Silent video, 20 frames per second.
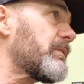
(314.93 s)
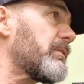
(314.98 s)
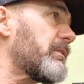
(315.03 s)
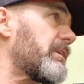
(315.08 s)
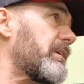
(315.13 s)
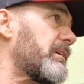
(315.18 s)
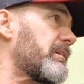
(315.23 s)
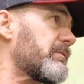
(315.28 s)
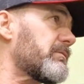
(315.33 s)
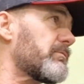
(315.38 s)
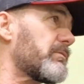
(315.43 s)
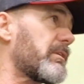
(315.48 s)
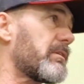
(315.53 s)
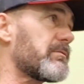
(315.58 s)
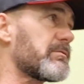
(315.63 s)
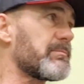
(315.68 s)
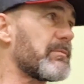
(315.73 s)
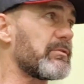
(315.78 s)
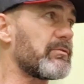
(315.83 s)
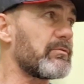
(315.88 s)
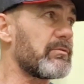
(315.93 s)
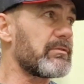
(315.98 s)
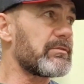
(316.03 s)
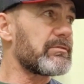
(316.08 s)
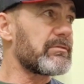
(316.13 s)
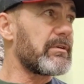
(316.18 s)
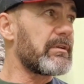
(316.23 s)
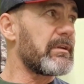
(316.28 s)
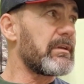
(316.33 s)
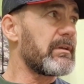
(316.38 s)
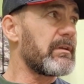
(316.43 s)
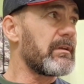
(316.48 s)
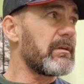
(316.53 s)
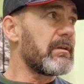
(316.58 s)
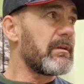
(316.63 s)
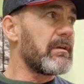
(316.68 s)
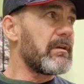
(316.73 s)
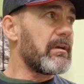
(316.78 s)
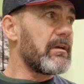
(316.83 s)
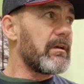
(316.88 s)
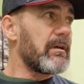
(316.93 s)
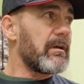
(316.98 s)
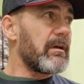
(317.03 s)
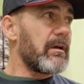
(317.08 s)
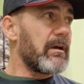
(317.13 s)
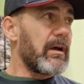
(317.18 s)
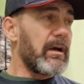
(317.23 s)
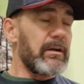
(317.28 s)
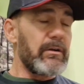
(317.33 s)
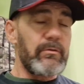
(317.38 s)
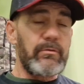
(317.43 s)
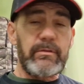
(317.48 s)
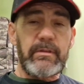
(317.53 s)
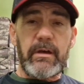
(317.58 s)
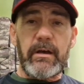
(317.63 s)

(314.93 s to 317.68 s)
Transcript: Alright, I thought that was my door, sorry. I got